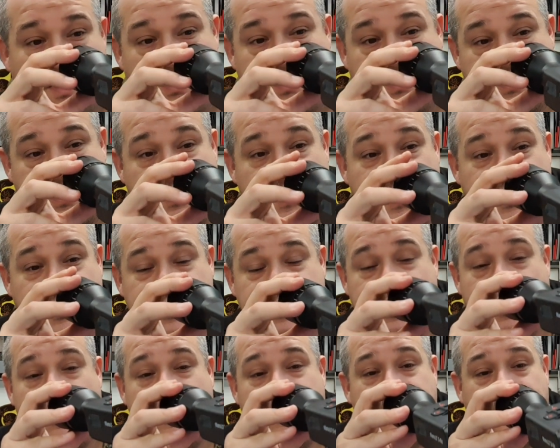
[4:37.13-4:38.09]
So
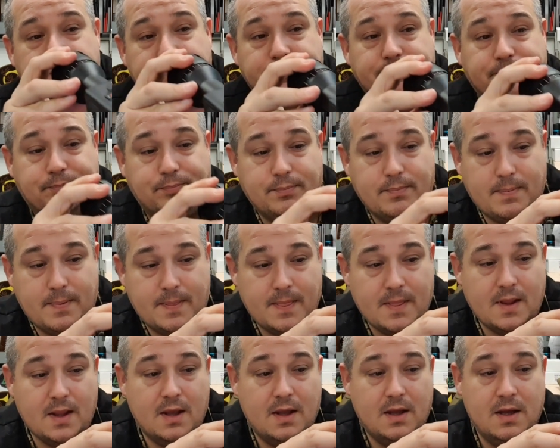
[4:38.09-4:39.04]
inside,
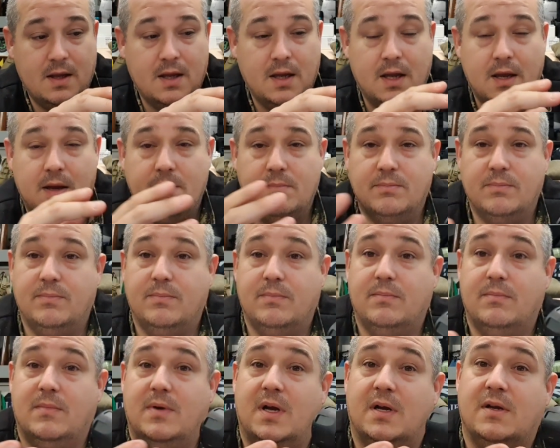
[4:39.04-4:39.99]
I
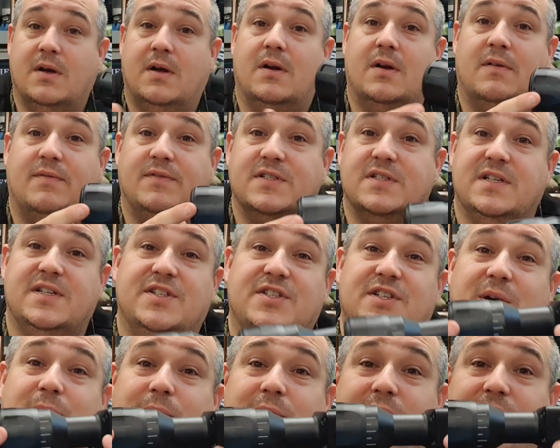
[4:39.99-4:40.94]
can't obviously
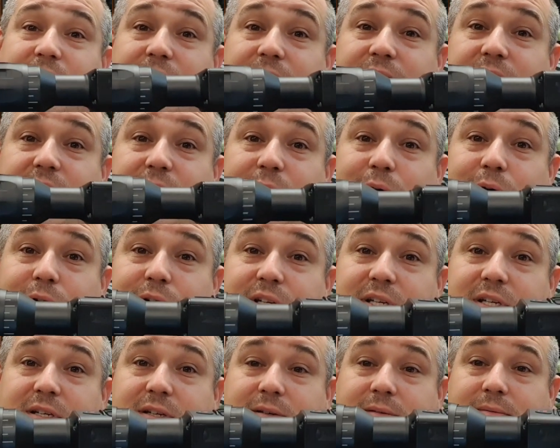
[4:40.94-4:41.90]
show you the
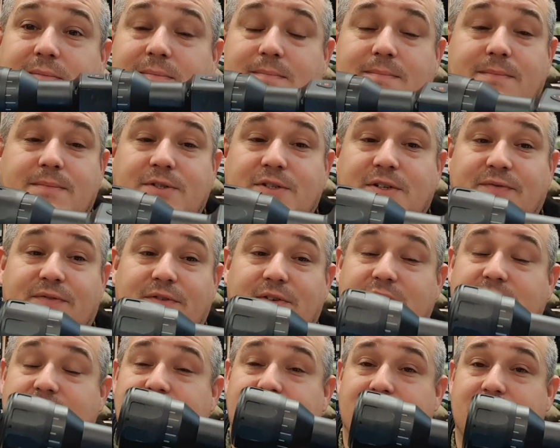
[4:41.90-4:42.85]
recorded stuff through
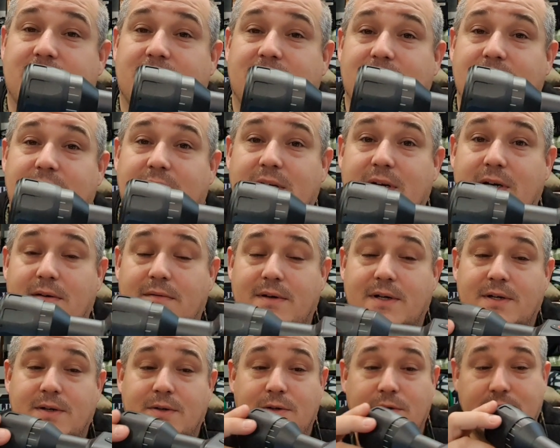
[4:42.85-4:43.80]
this because you can't
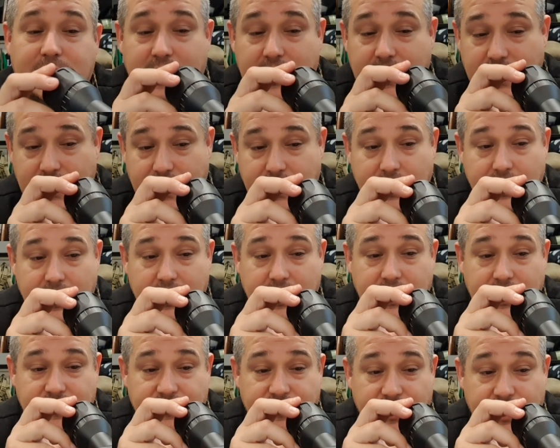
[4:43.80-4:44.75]
record.
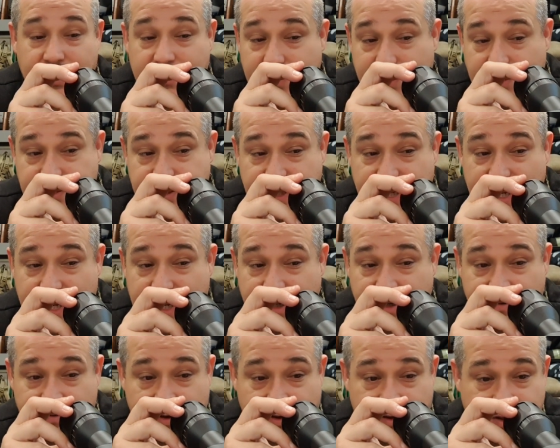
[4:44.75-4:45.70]
You've got your crosshair and
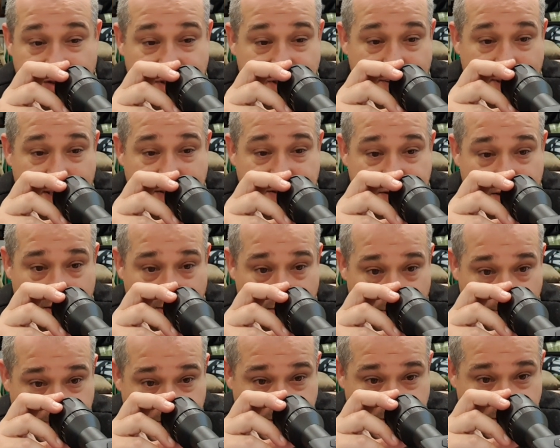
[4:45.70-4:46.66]
you've got the two
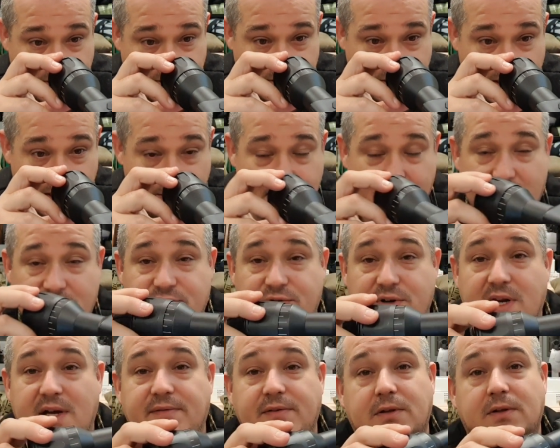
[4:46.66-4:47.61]
accelerometers and a
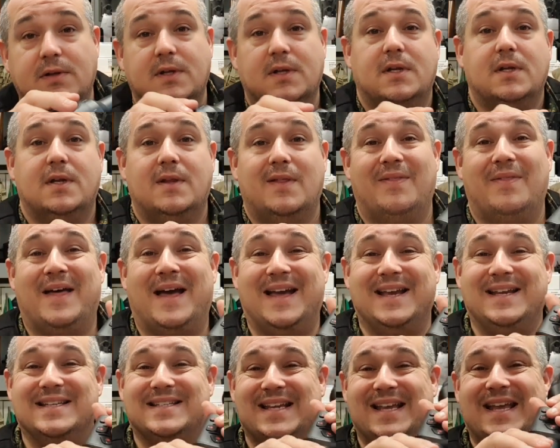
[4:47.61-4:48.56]
battery level.
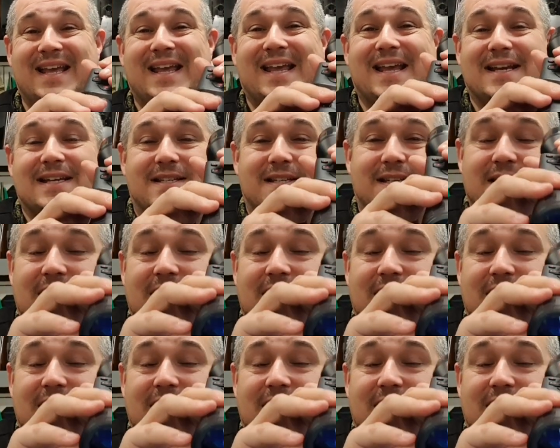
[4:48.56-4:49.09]
That is it.